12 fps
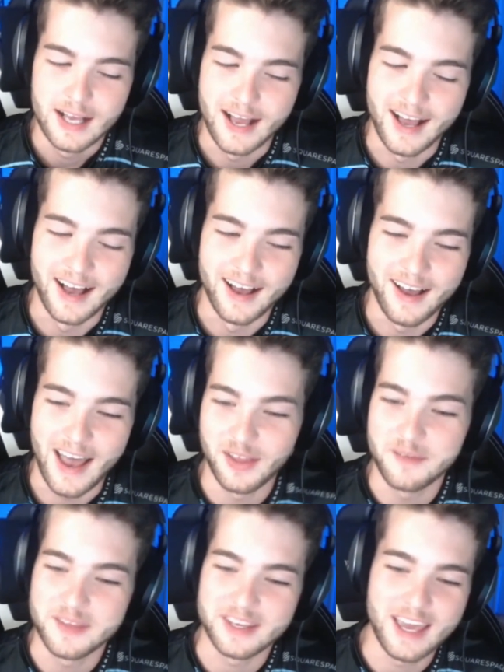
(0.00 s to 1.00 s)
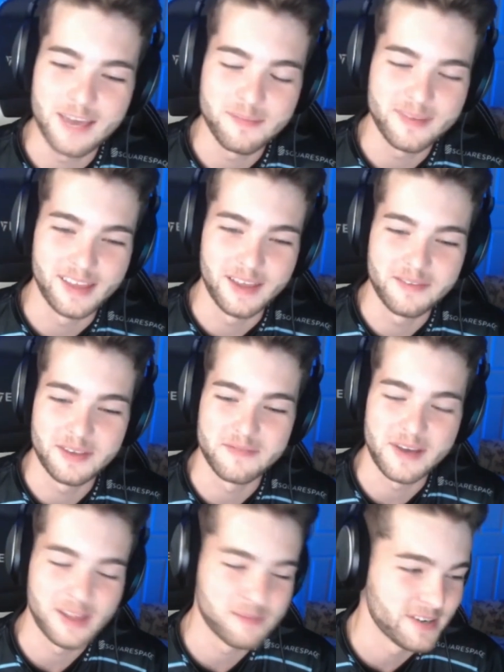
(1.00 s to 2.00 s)
I love the game. I love the
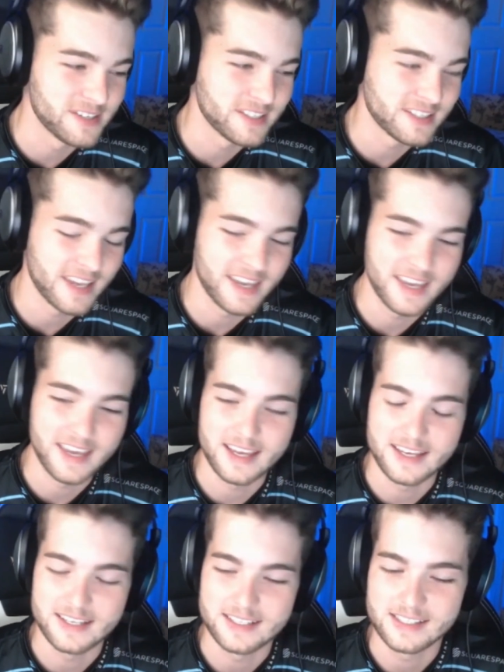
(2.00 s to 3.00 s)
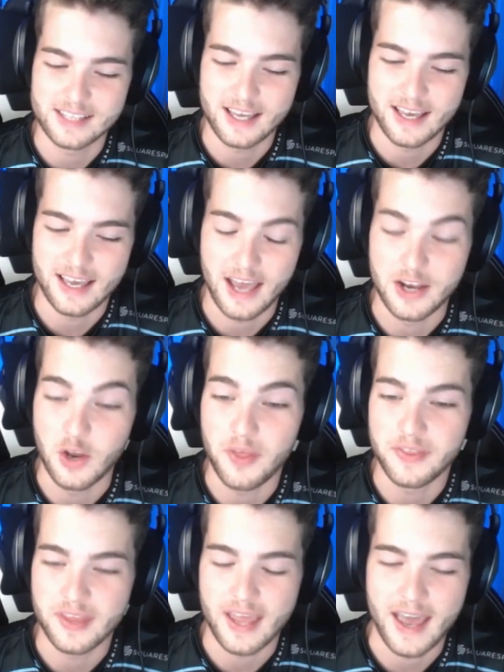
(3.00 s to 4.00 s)
developers. And I know
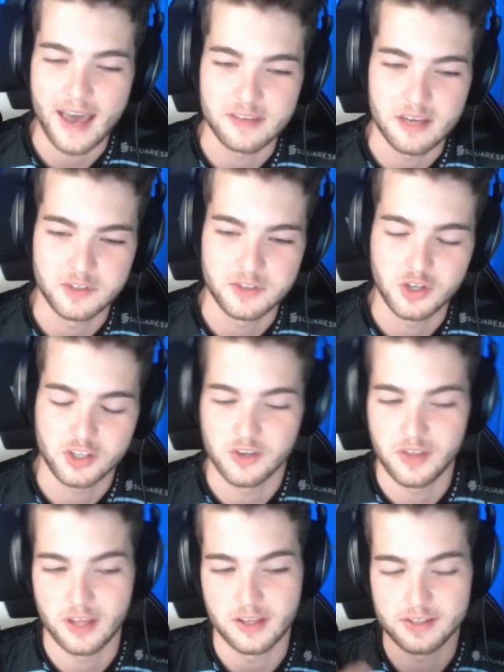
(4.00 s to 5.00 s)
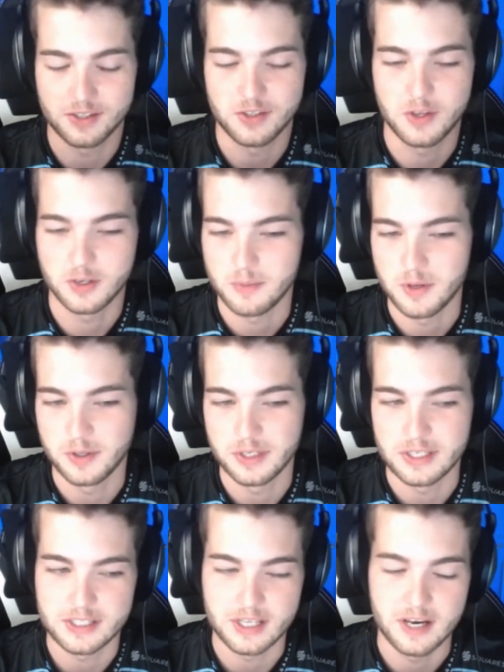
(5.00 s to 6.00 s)
that they have the infrastructure and they listen to their community
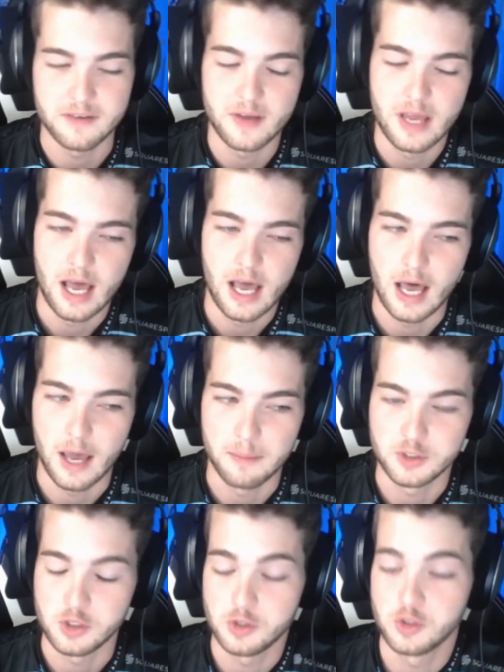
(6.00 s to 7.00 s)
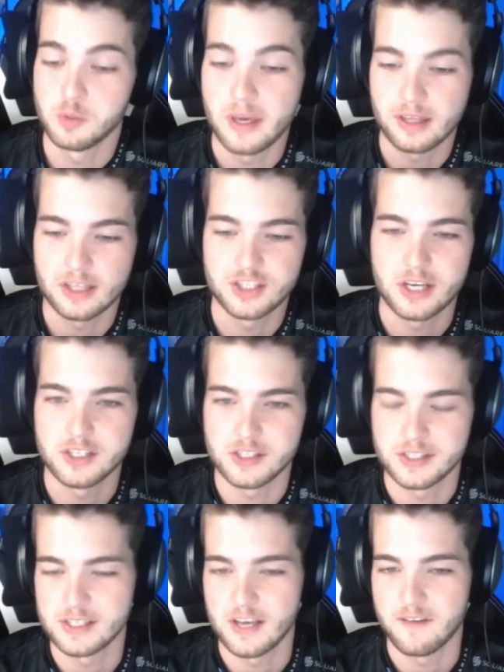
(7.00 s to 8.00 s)
and stuff to make the changes
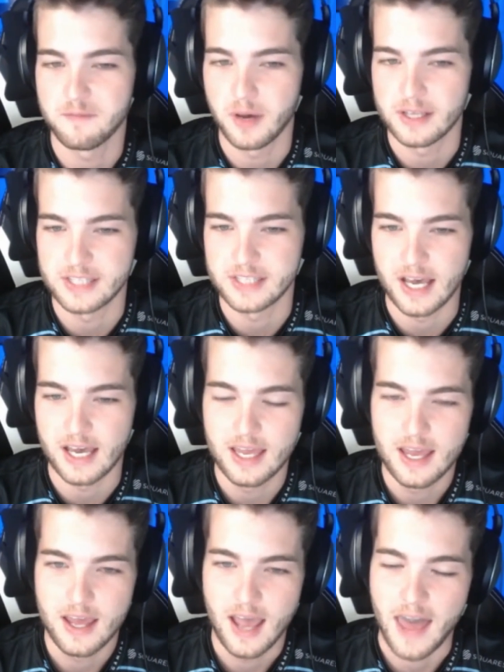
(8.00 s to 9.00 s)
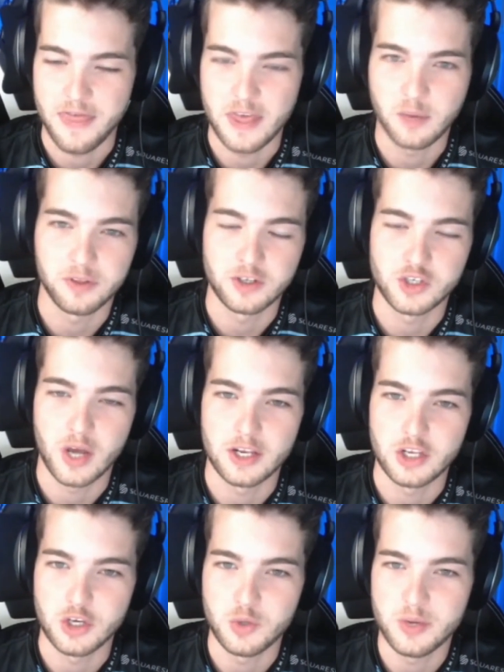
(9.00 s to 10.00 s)
and stuff. But I think what they're trying to
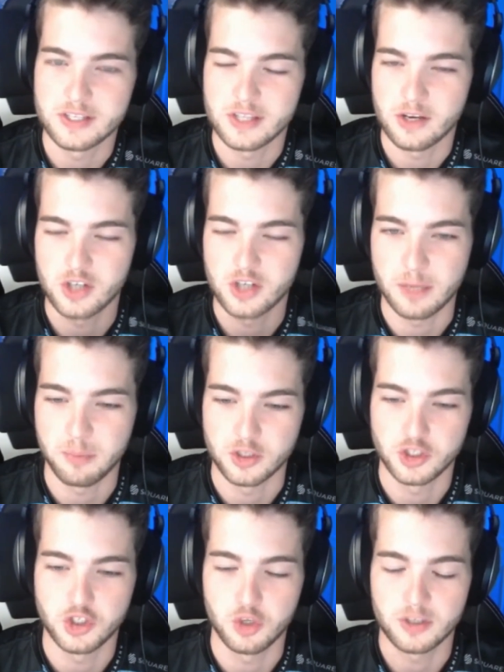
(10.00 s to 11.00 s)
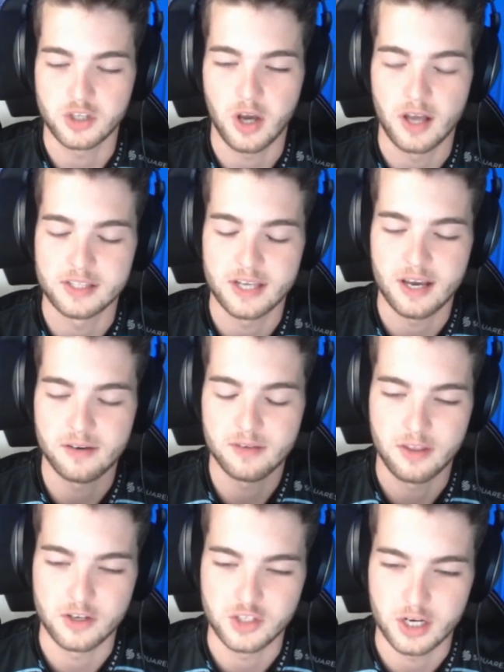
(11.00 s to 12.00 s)
do is they're trying to push too much content out.
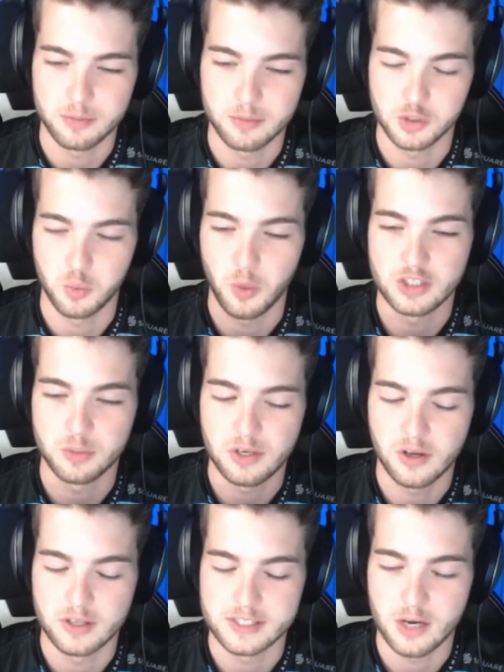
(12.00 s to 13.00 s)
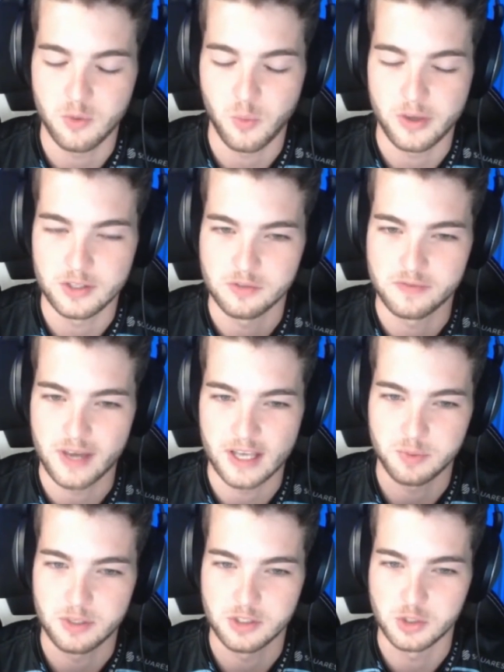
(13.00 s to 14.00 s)
And they're trying to push way too many guns out, way too
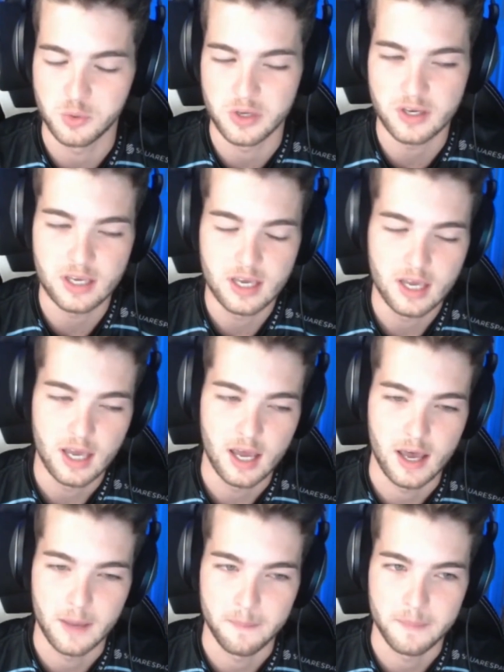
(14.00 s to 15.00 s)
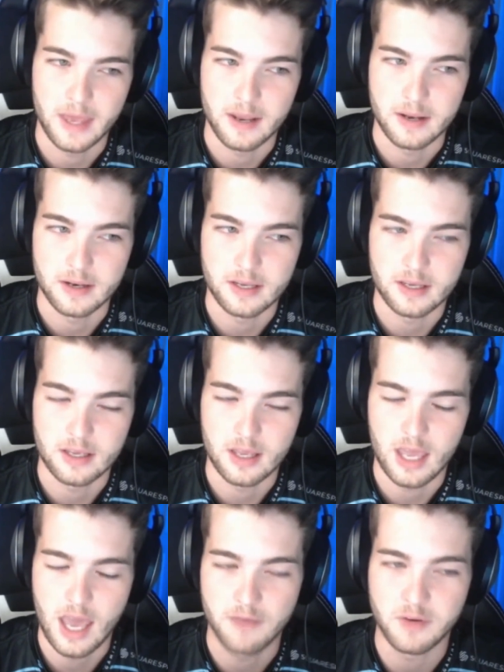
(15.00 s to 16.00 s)
fast, way too quick. And
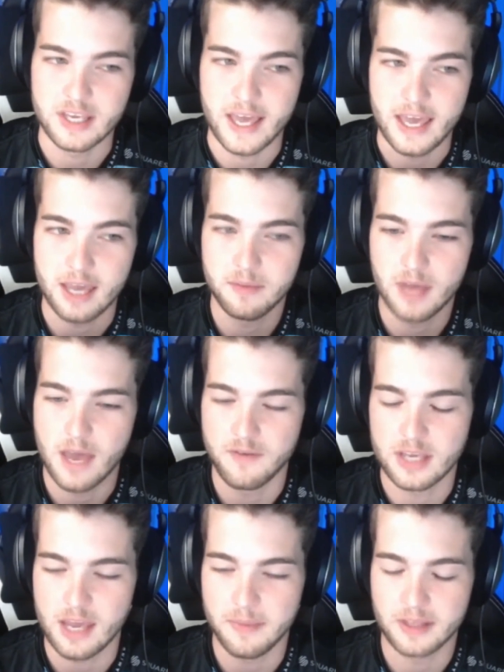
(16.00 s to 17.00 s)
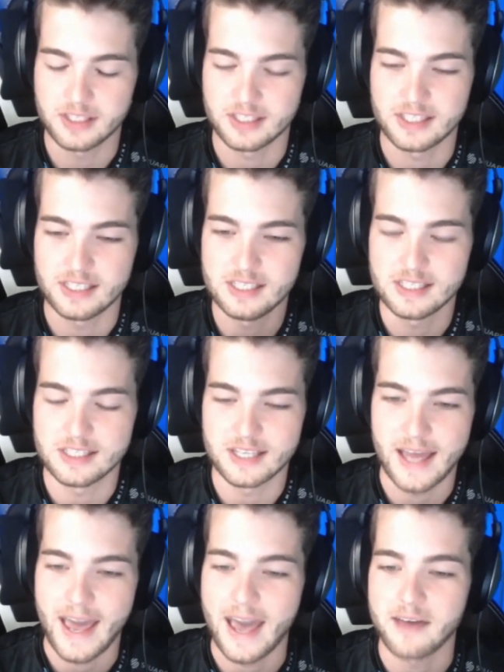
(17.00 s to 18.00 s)
every game that succeeds is going
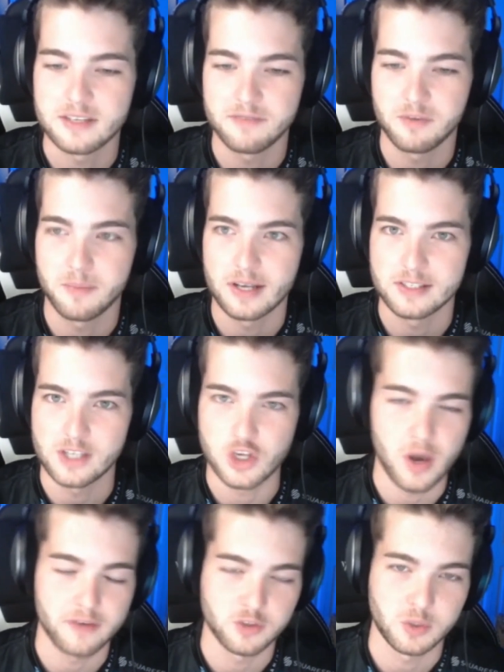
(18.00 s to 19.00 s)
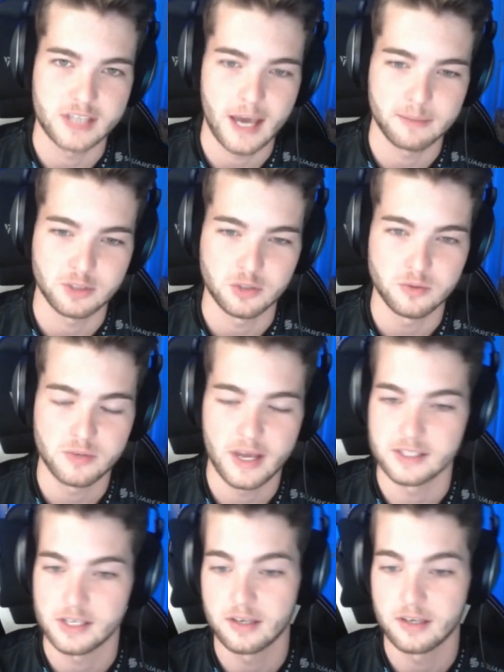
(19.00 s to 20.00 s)
to have different metas that you have to adapt to
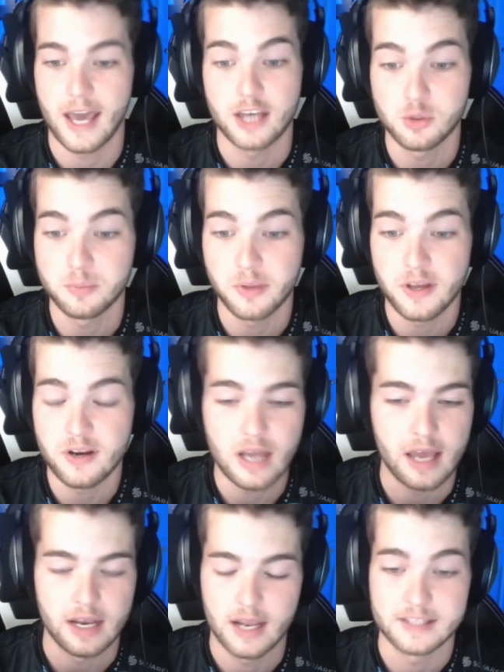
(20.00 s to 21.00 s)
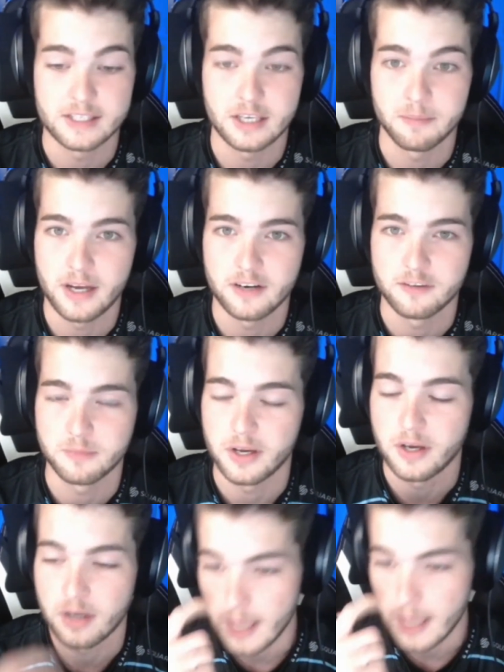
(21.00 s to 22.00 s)
as a casual player and as a competitive player.